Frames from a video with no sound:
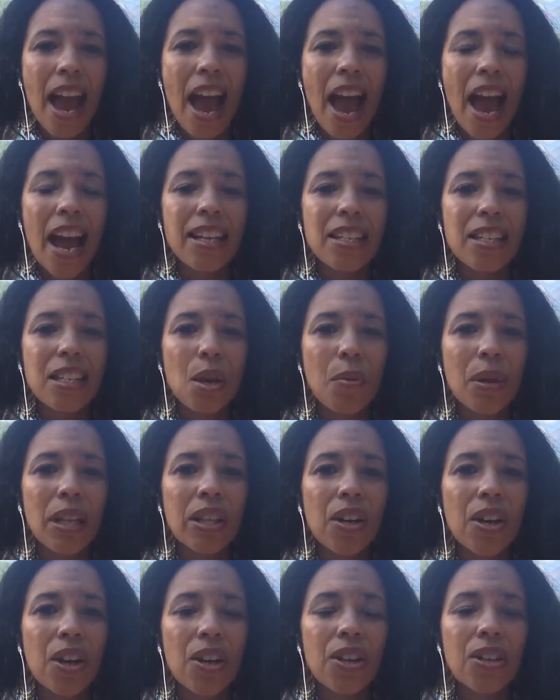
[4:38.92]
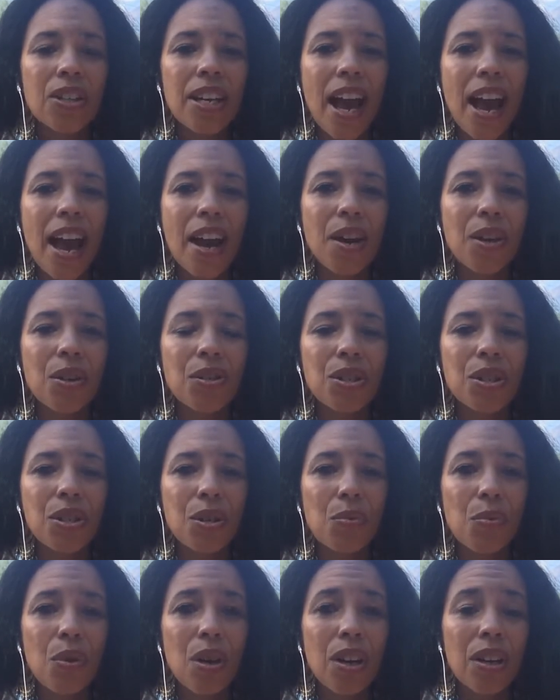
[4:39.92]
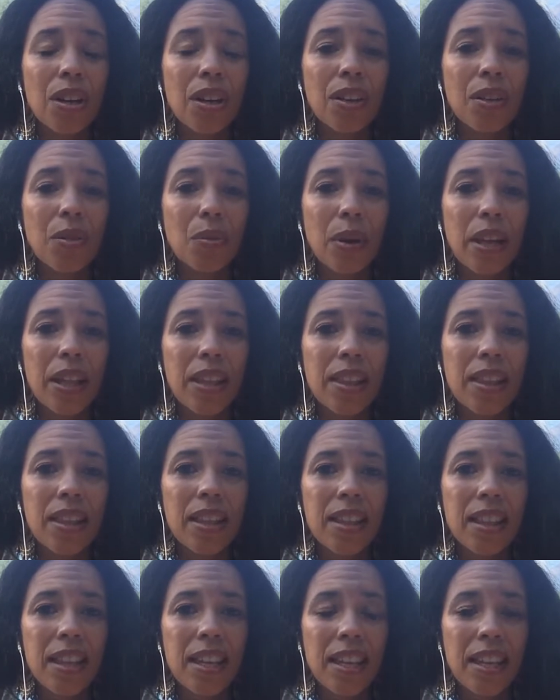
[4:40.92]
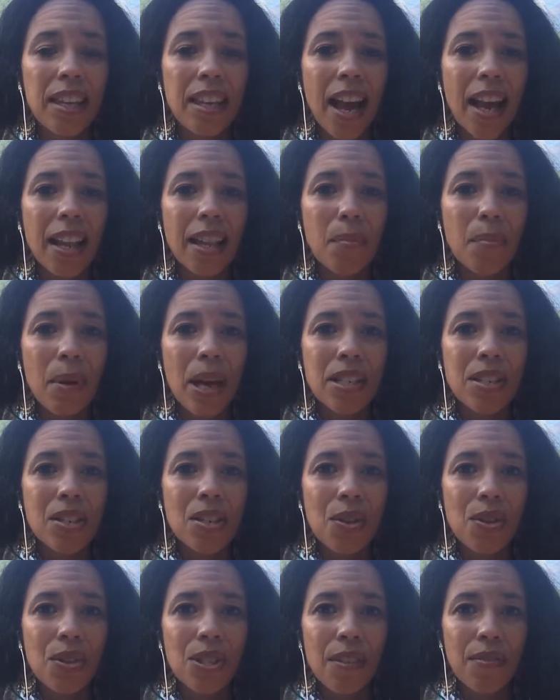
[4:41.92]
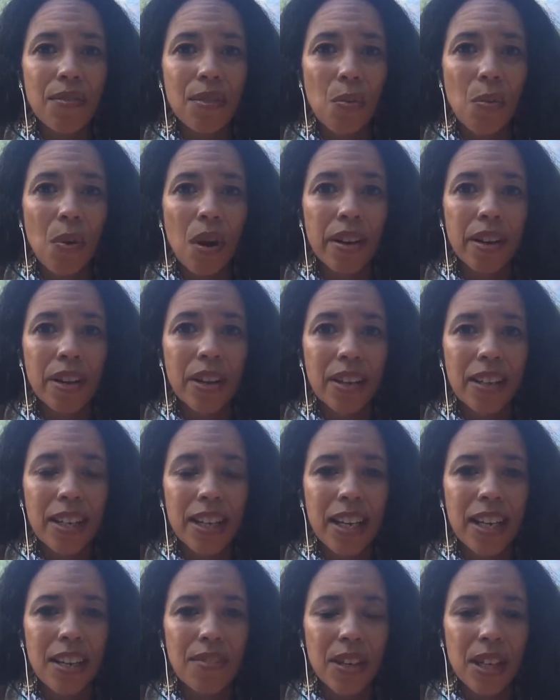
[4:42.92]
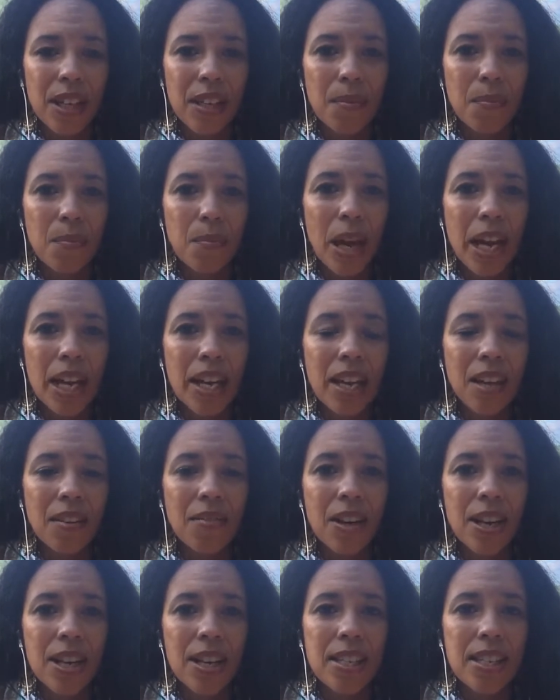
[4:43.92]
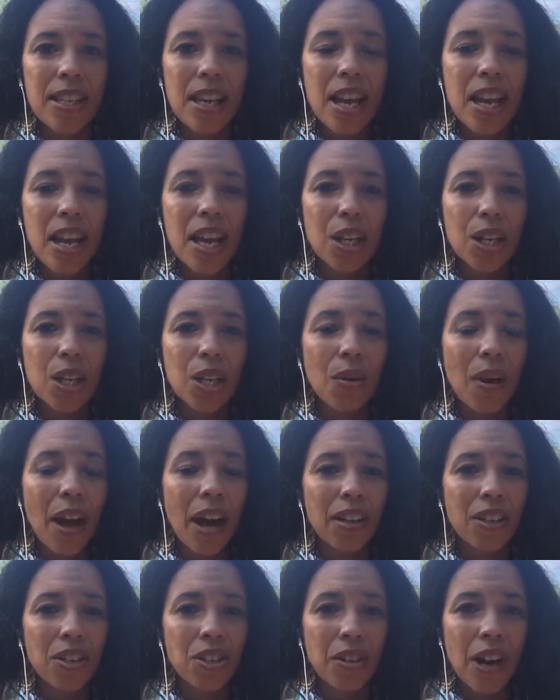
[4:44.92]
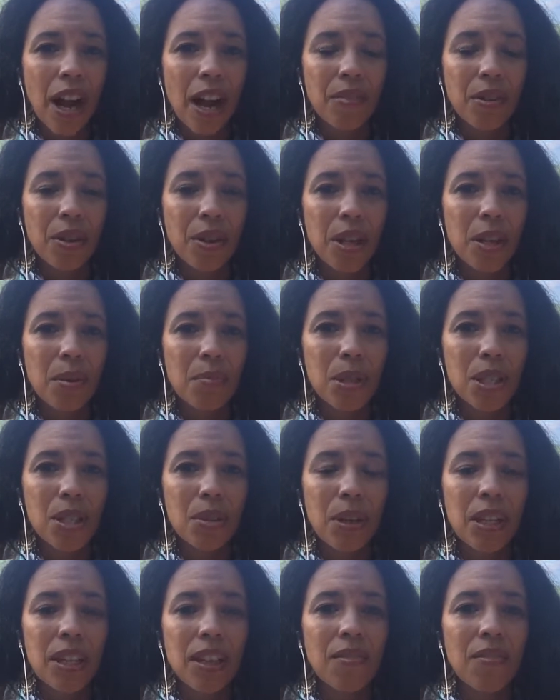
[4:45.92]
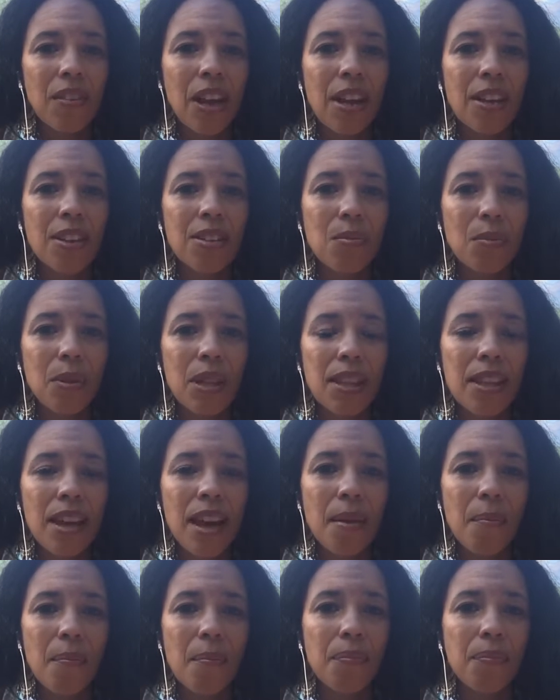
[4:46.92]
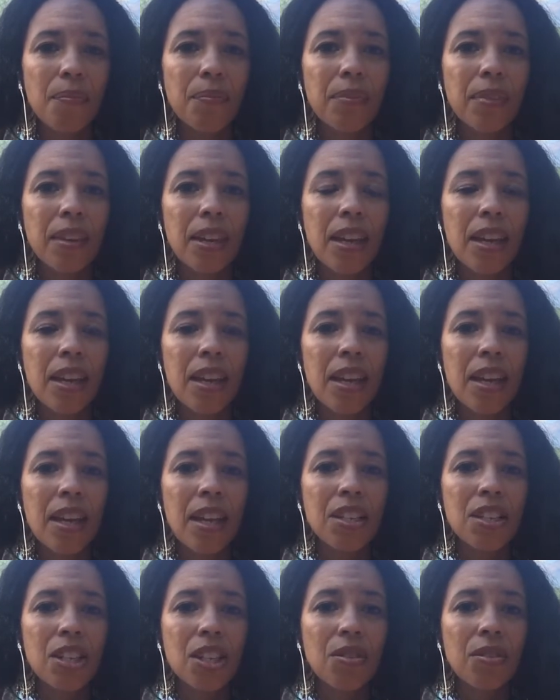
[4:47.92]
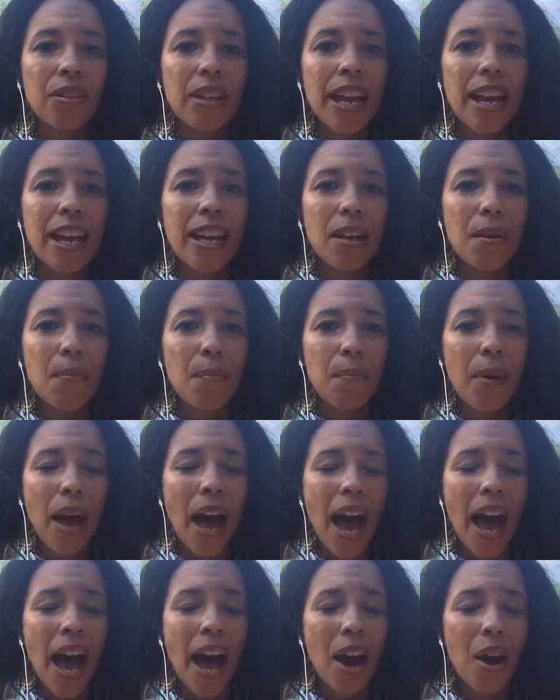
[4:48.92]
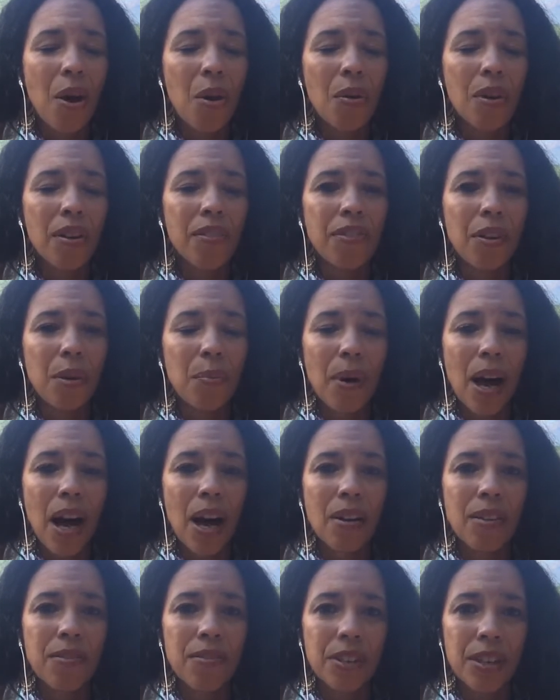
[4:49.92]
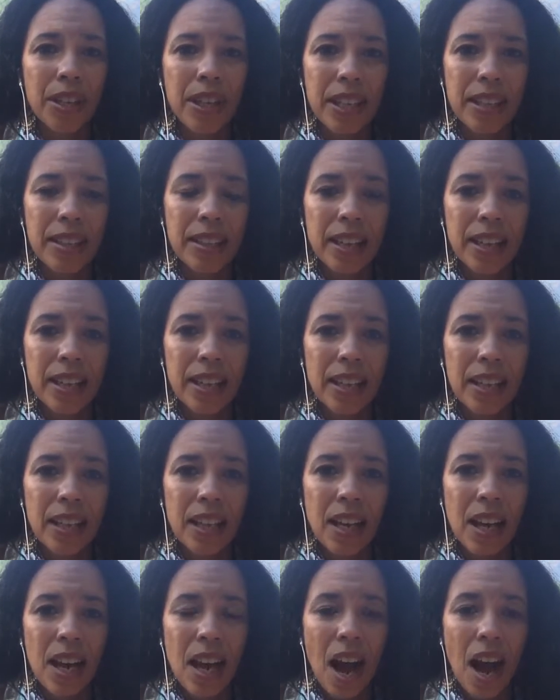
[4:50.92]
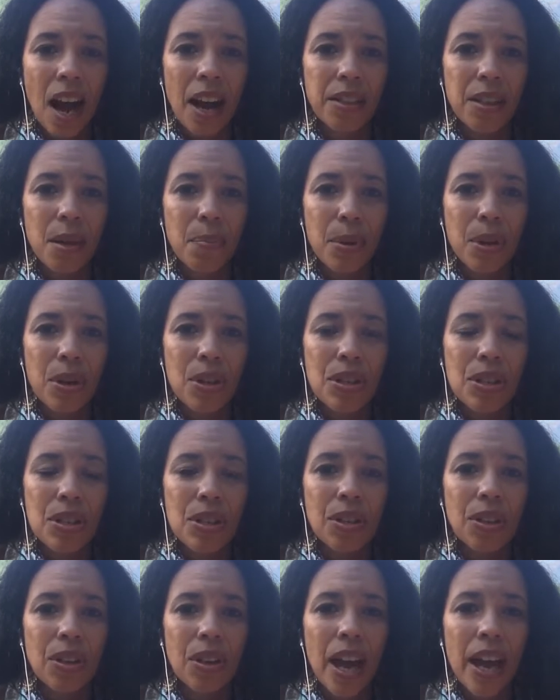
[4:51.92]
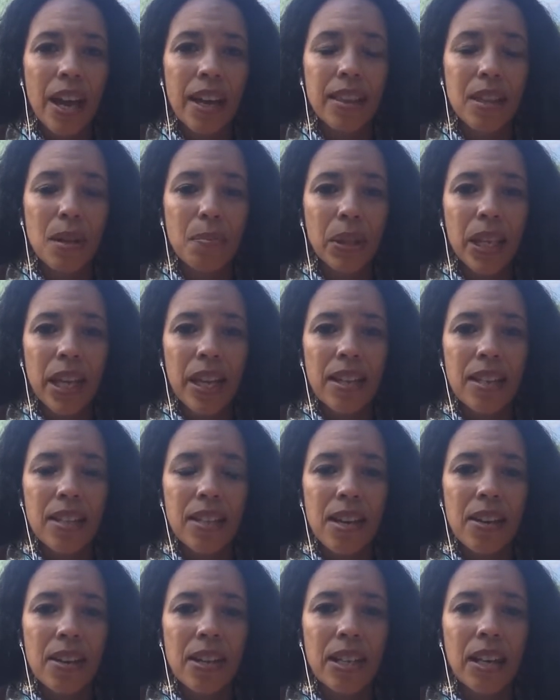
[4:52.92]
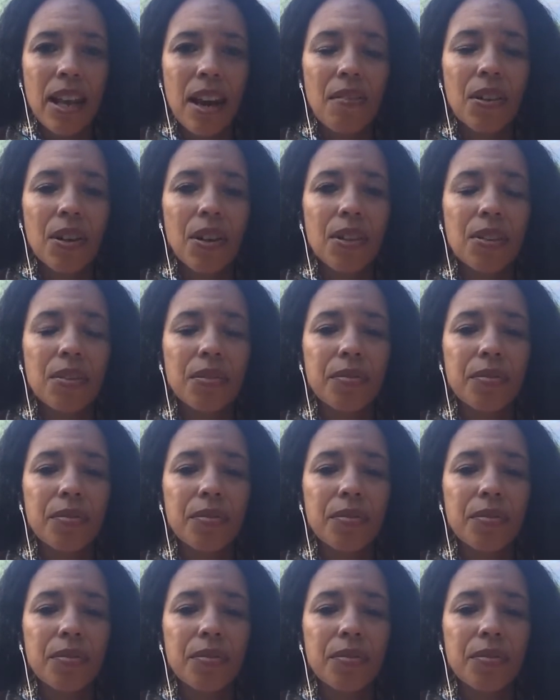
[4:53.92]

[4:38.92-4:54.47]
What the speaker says: And so we learned how to work with the elementals of the water, and even many of us knew how to travel in between the veils with them to create powerful, powerful healing on the personal and the planetary level.